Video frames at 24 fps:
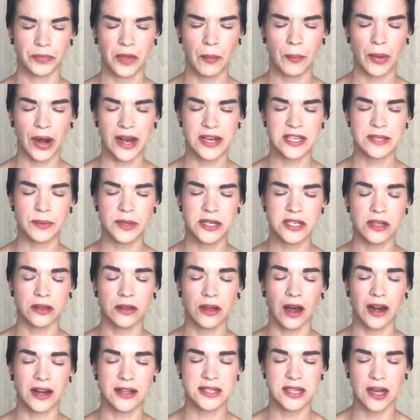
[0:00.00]
But I spent a
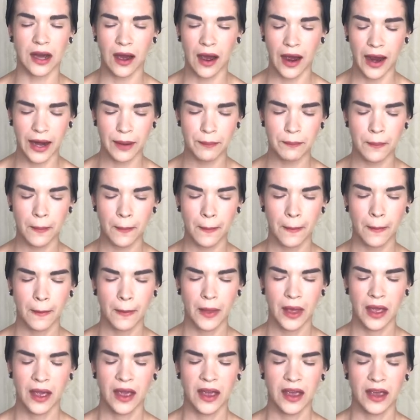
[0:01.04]
lot of time
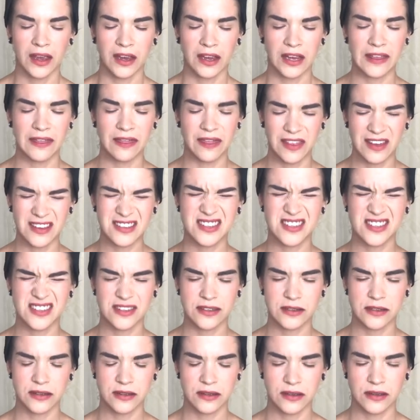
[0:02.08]
in this
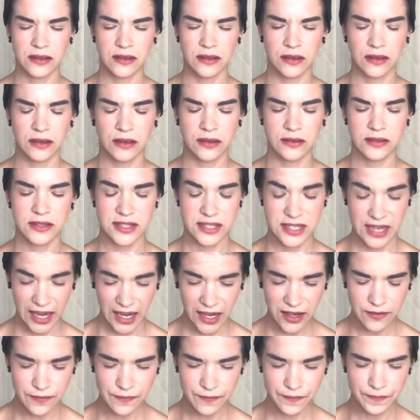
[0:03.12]

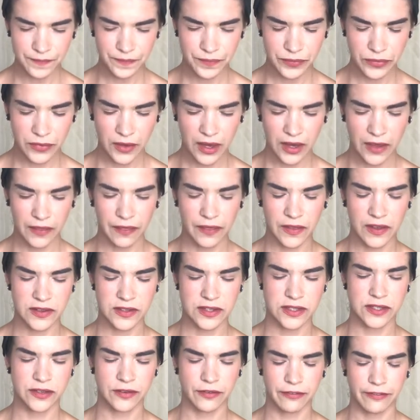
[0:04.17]
state, in
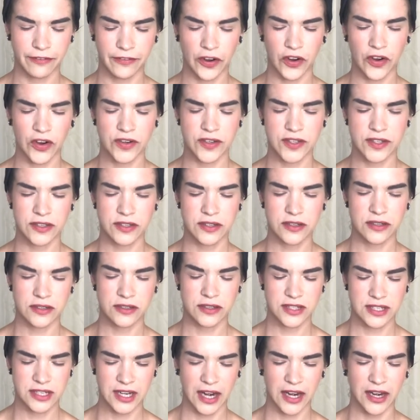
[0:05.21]
this first
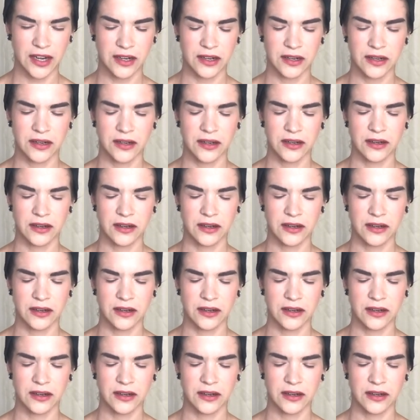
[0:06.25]
state